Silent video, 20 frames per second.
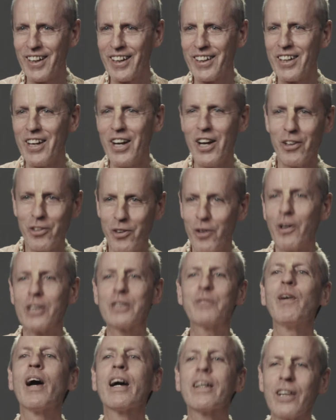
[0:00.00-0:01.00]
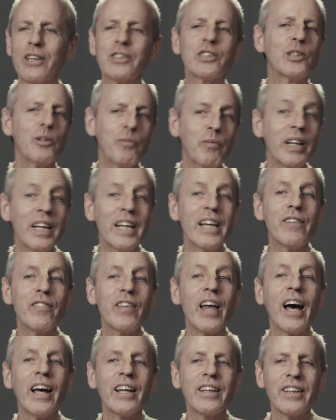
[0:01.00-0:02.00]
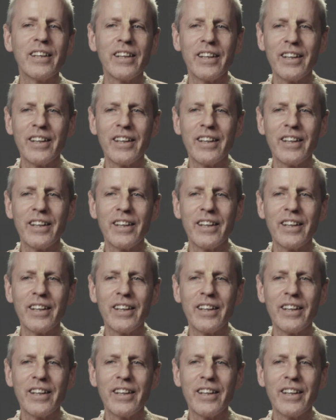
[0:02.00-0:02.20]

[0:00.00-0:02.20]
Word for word: like, do you expect us to believe that?